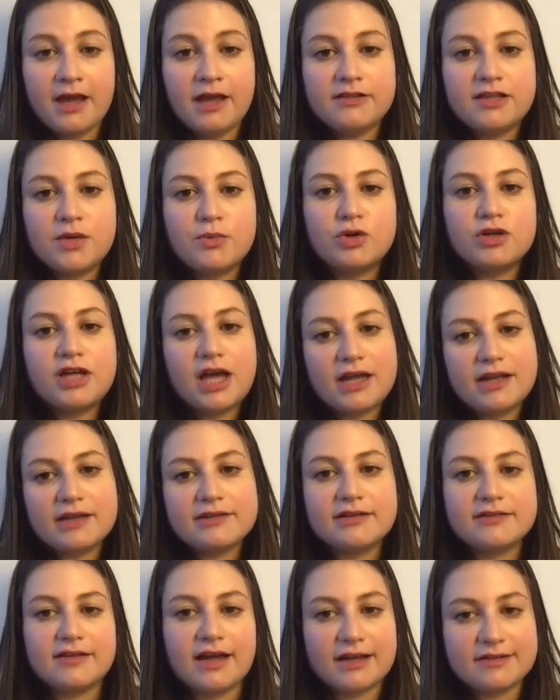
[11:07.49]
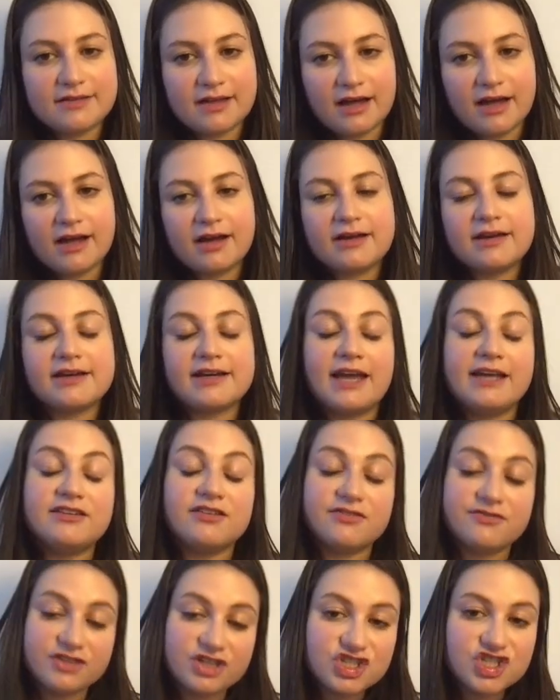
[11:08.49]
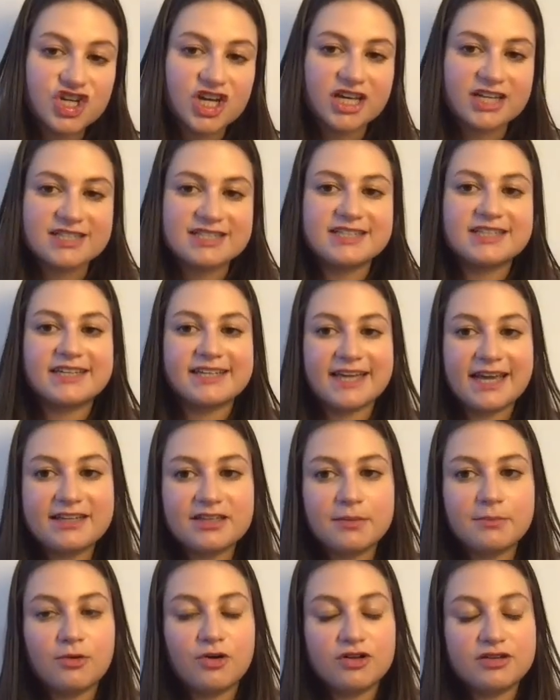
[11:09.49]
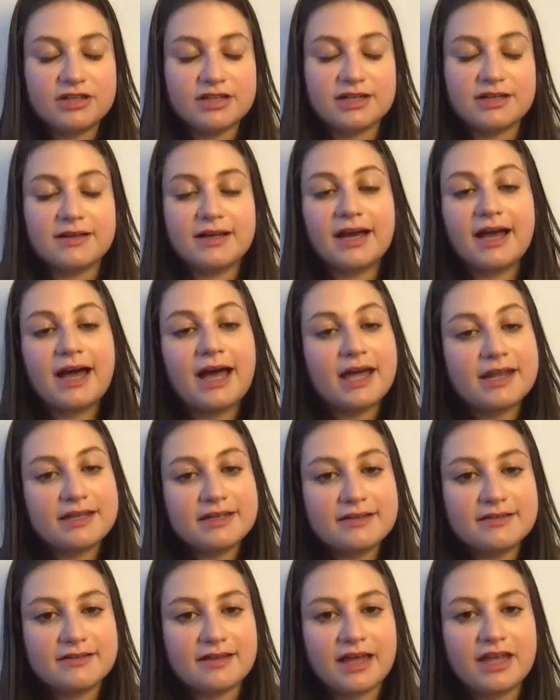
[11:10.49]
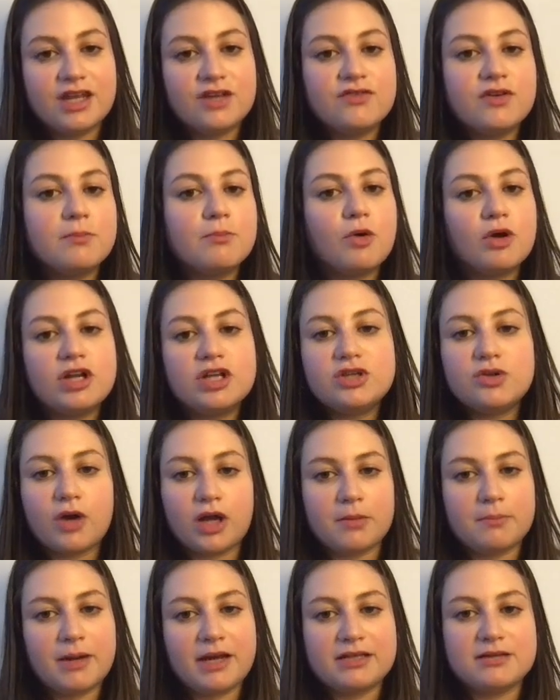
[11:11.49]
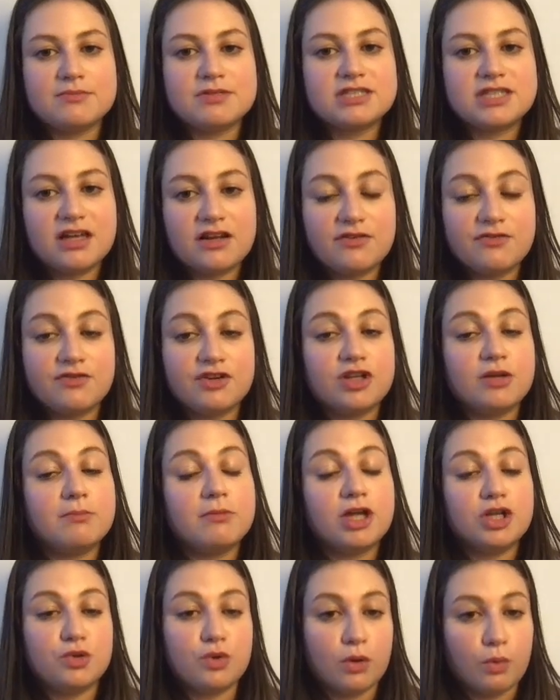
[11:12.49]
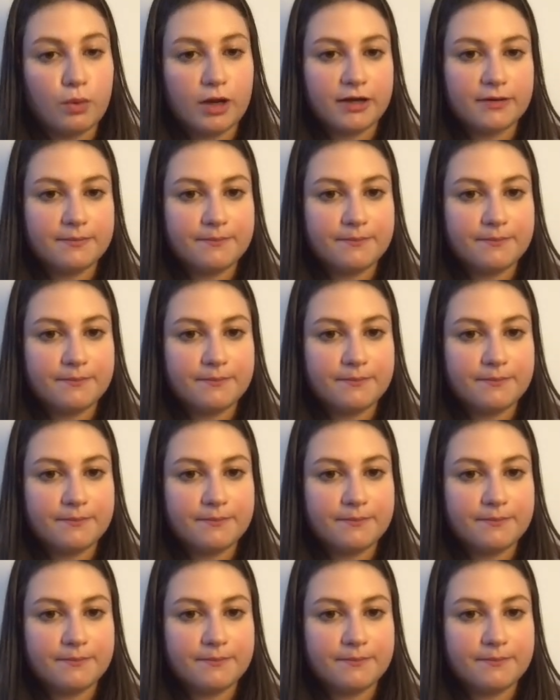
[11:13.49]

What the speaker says: They will gather the data, create the features, create the model, run it, and even monitor it by themselves in a manual way.